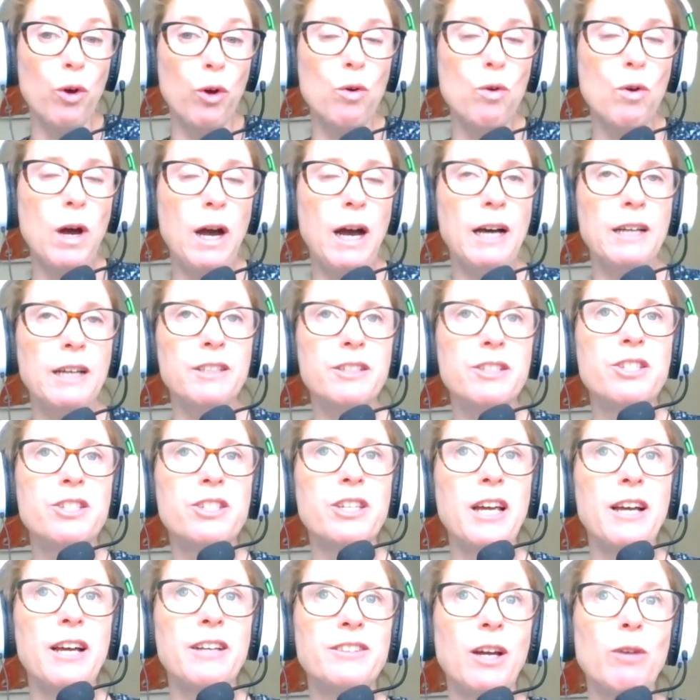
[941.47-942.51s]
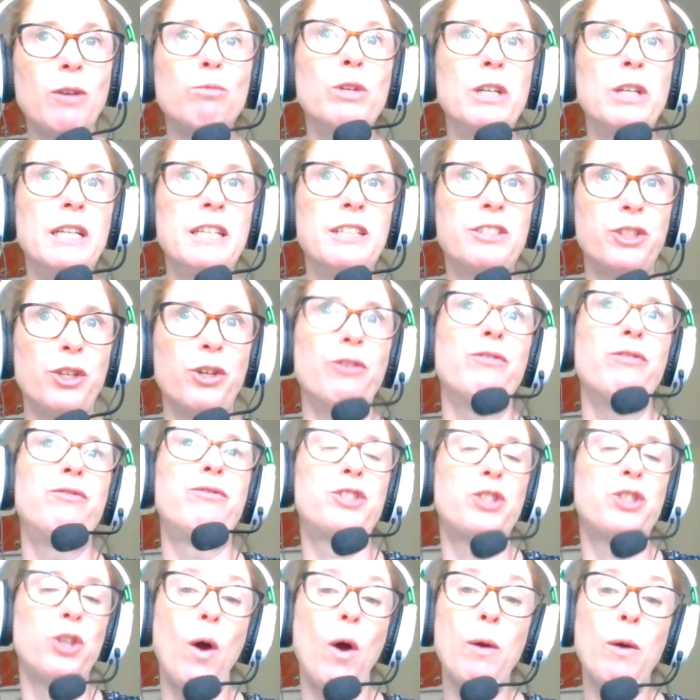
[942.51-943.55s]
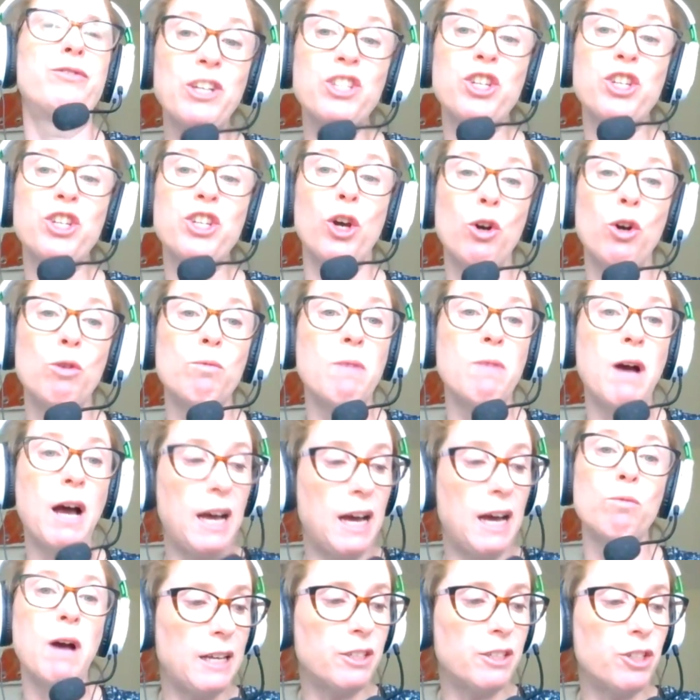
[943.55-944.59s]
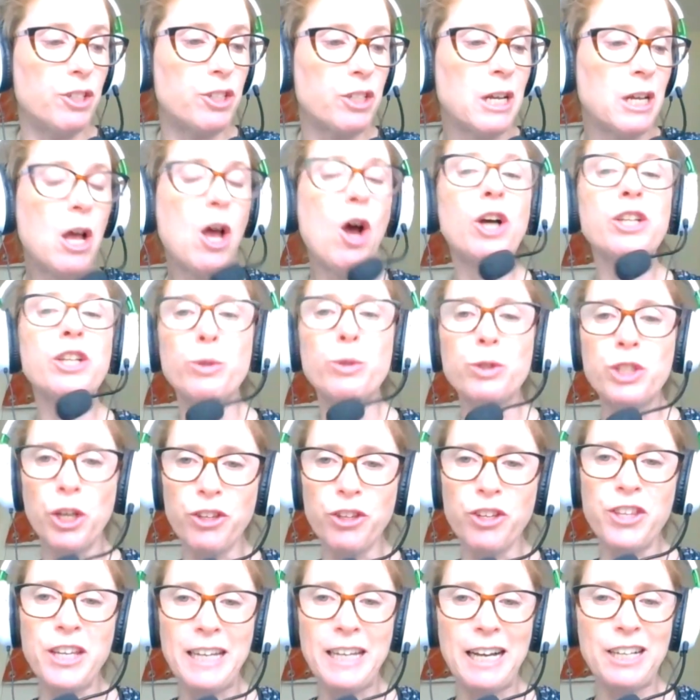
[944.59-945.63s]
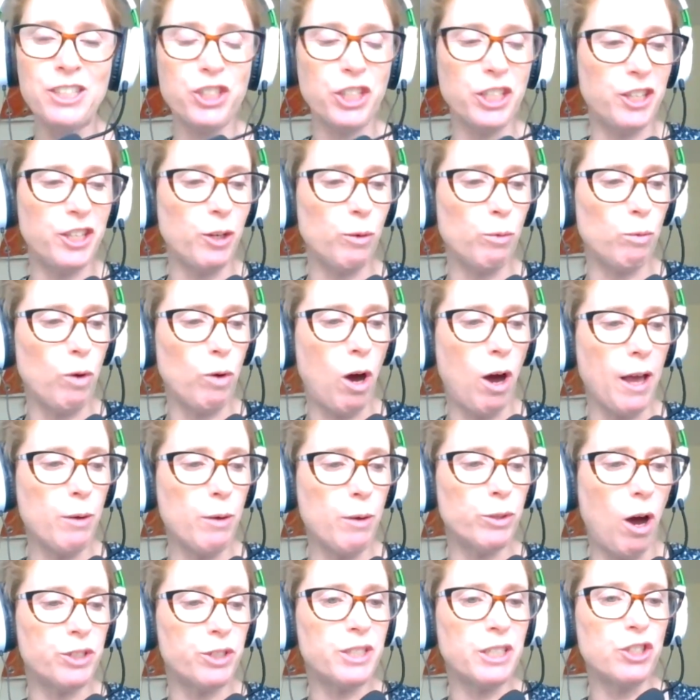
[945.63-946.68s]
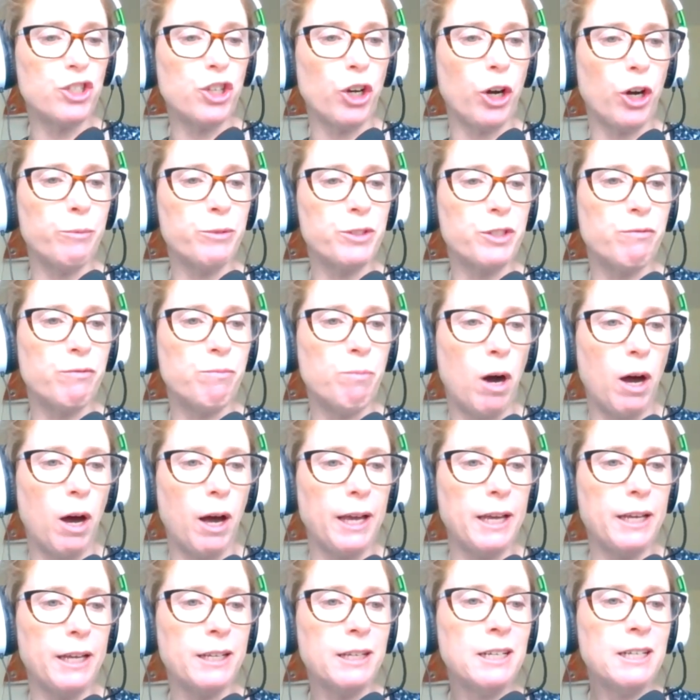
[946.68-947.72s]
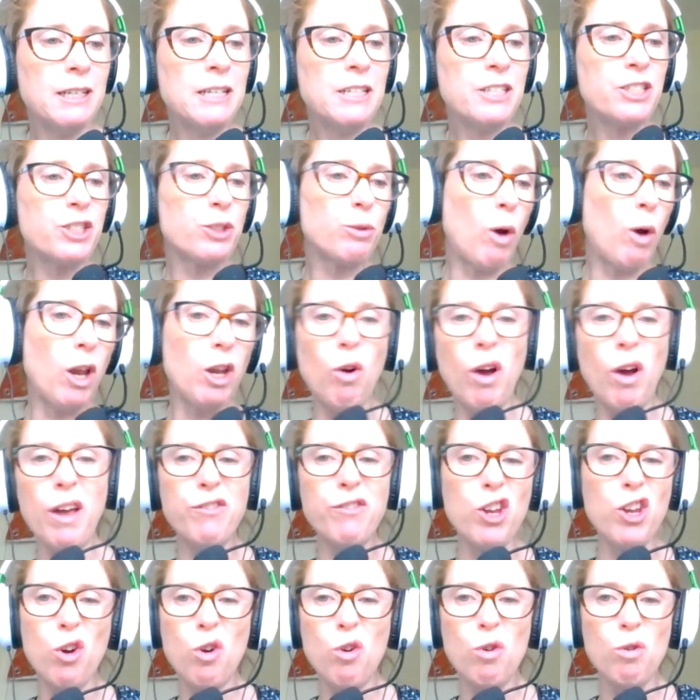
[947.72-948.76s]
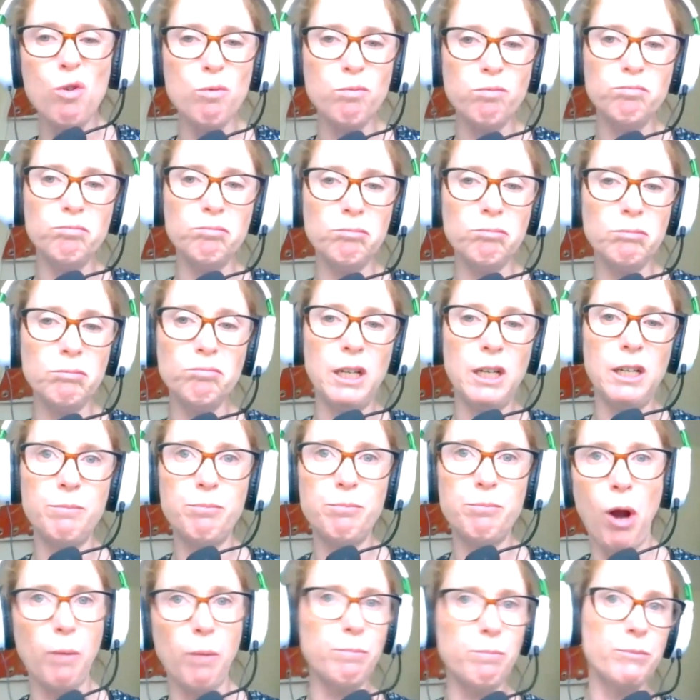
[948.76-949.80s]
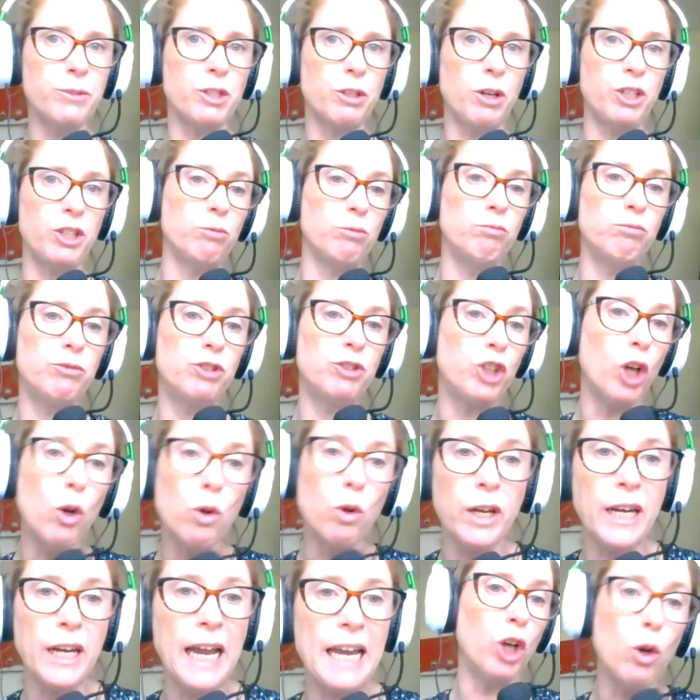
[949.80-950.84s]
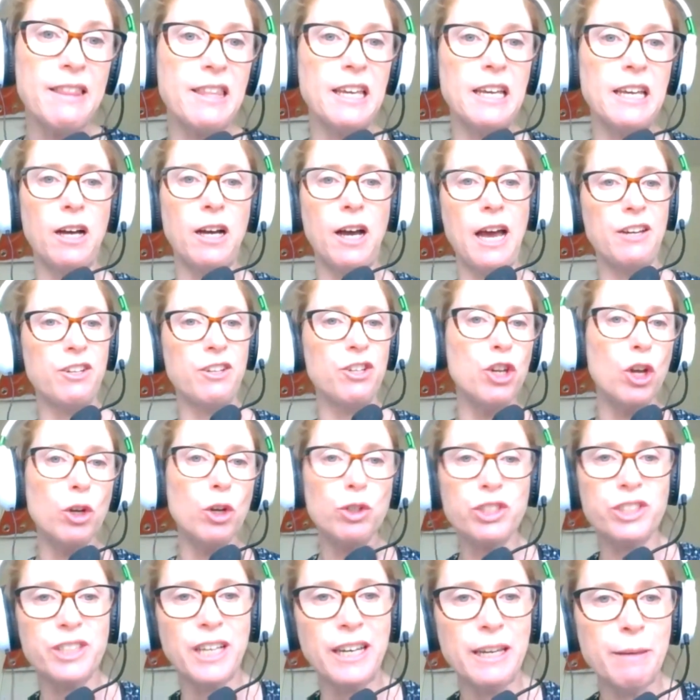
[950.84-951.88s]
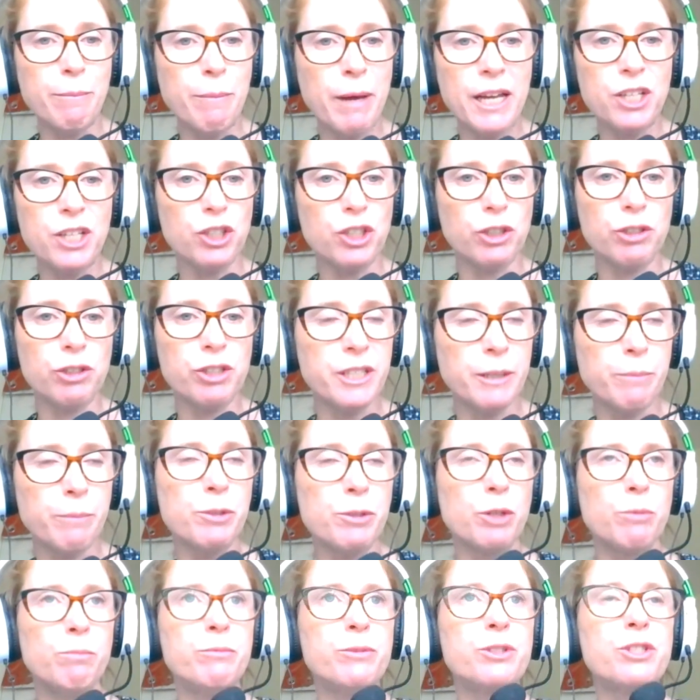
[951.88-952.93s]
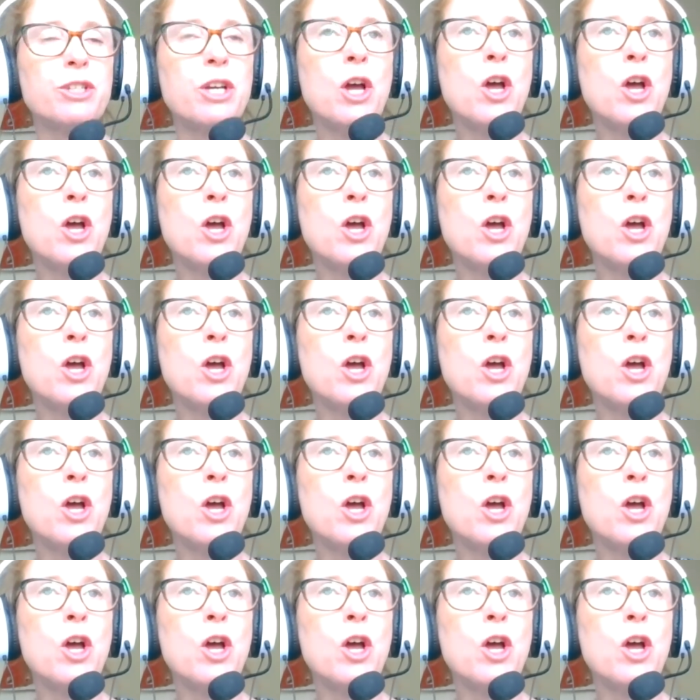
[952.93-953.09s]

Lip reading: and that really so I went home, and I suppose the other thing actually that I was, in terms of my swallow, I've no problems. I don't choke on anything. I hadn't noticed any major symptoms,